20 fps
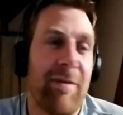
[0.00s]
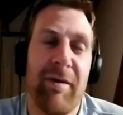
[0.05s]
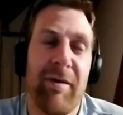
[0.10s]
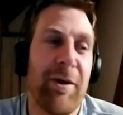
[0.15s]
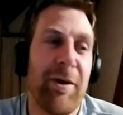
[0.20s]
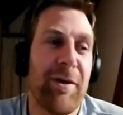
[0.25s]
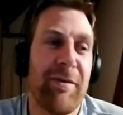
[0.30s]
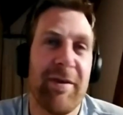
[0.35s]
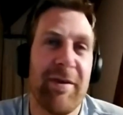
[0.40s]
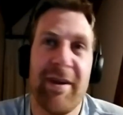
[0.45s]

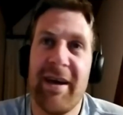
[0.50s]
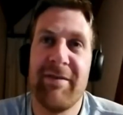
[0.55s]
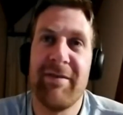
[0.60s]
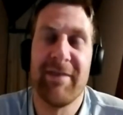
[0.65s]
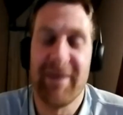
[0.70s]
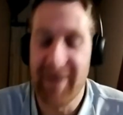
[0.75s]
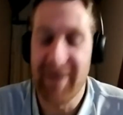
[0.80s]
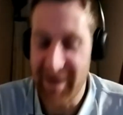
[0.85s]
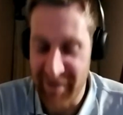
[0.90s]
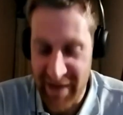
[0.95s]
heard of it. I
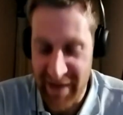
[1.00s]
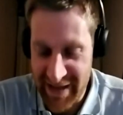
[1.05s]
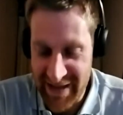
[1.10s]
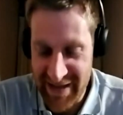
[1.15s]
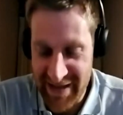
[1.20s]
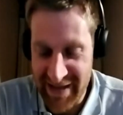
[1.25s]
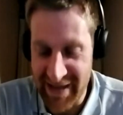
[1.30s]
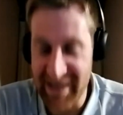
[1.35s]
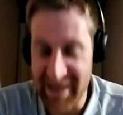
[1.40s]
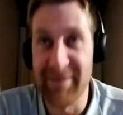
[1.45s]
haven't actually
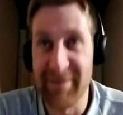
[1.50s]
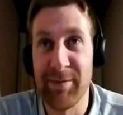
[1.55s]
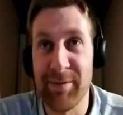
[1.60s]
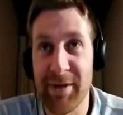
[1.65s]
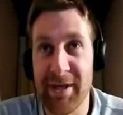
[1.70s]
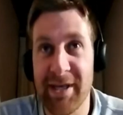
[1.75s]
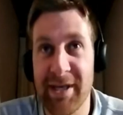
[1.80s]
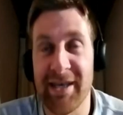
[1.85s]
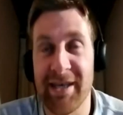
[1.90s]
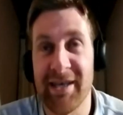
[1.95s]
seen it,
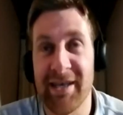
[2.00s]
but yeah.